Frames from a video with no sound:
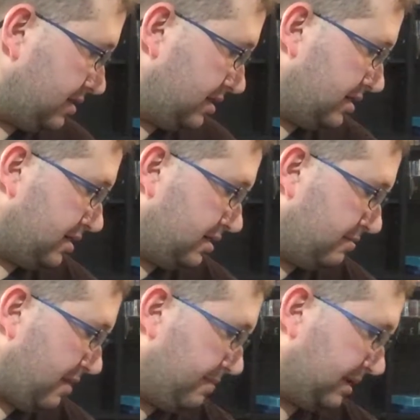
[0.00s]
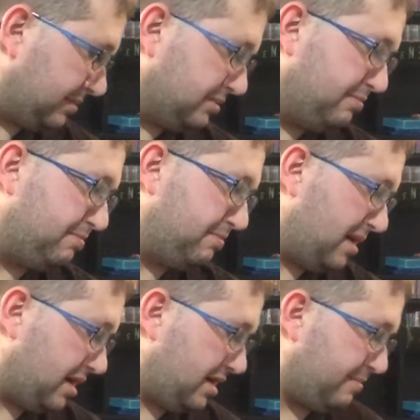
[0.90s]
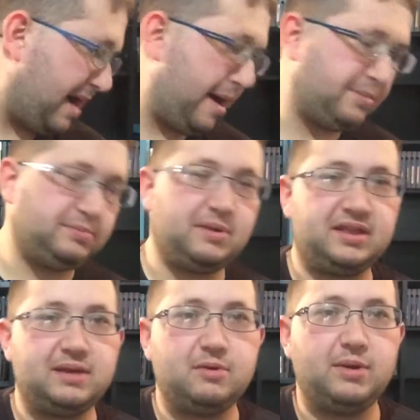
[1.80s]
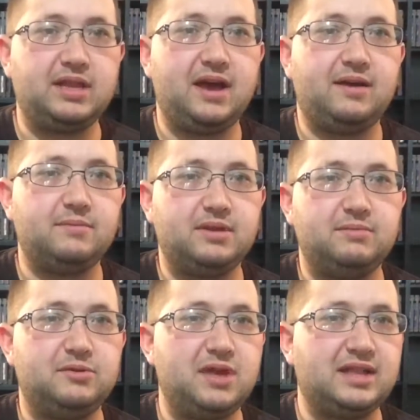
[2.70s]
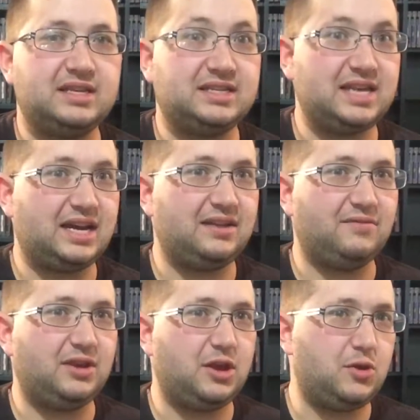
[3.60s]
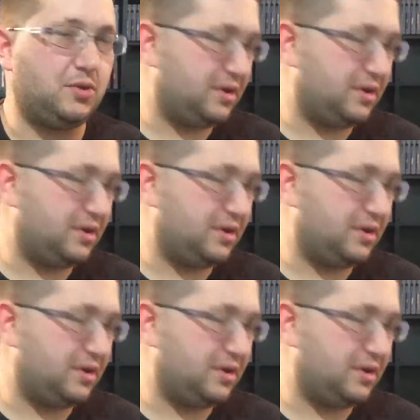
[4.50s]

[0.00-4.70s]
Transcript: um, I picked up some uh, pops, but I think I'm gonna wait that, I'm gonna do that the second video.